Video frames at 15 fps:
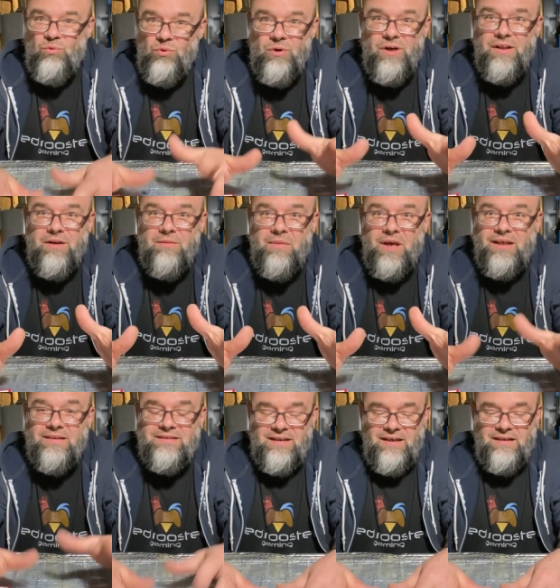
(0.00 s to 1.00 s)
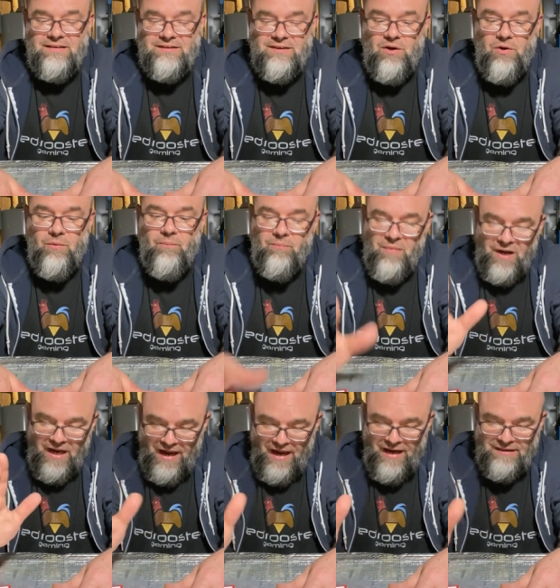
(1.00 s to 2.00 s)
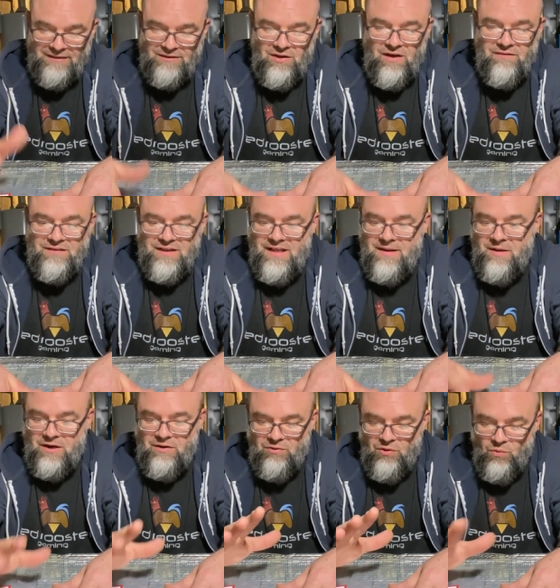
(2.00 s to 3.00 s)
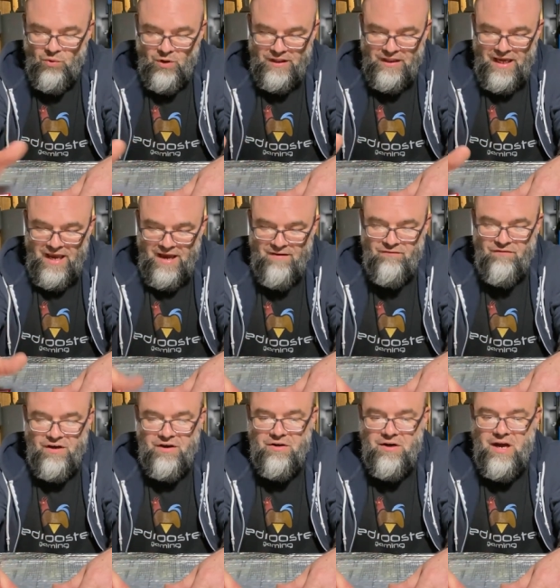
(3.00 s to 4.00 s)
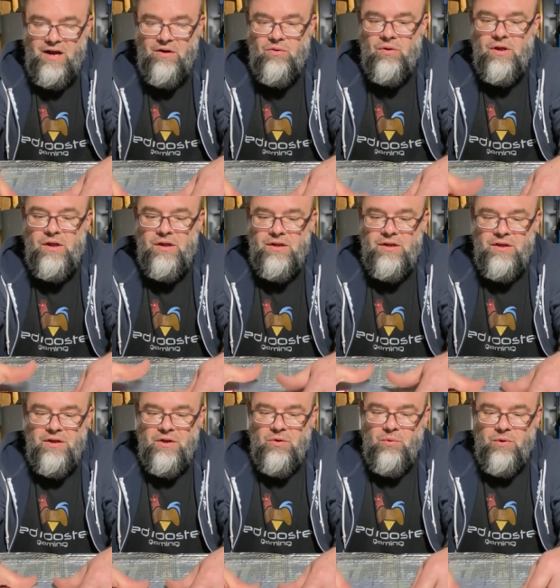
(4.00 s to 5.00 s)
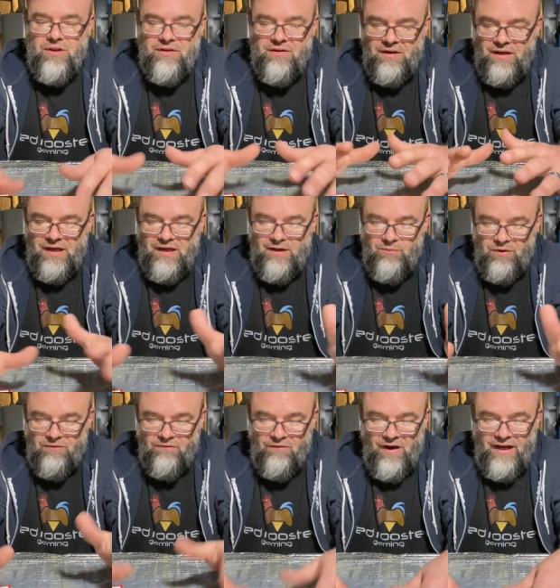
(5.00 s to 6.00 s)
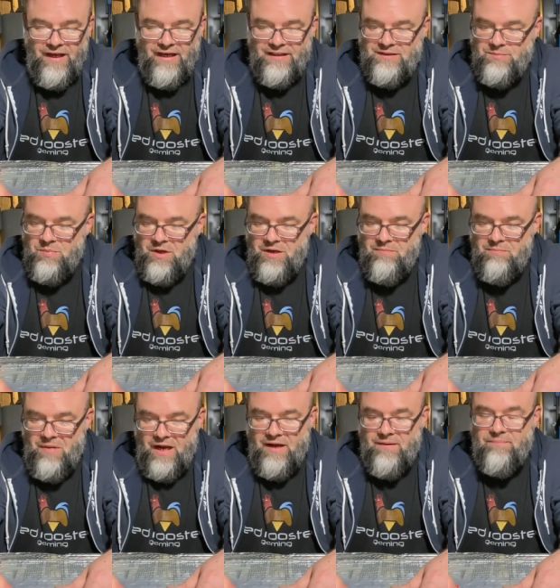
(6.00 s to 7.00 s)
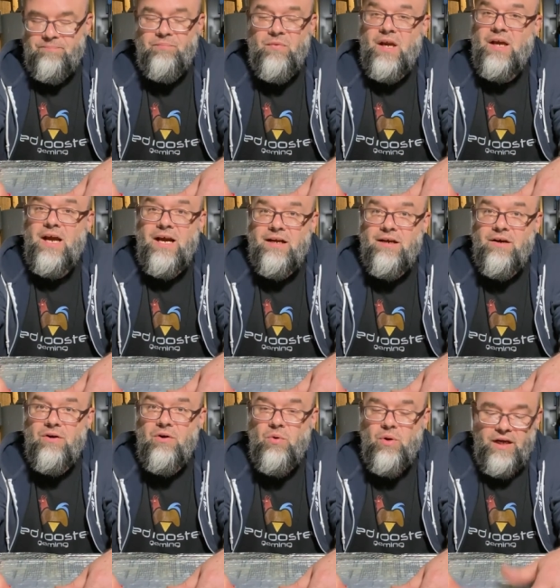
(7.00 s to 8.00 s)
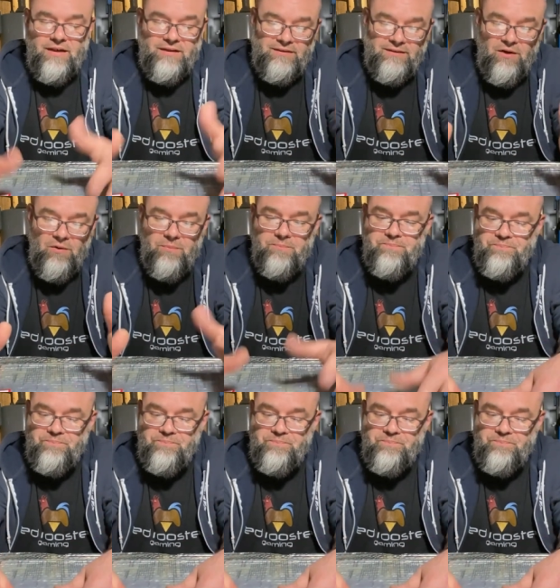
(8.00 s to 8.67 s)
really amazing. So my hat's off to them. I don't know what they have figured out with, uh, with FedEx, but man, it got here quick. So...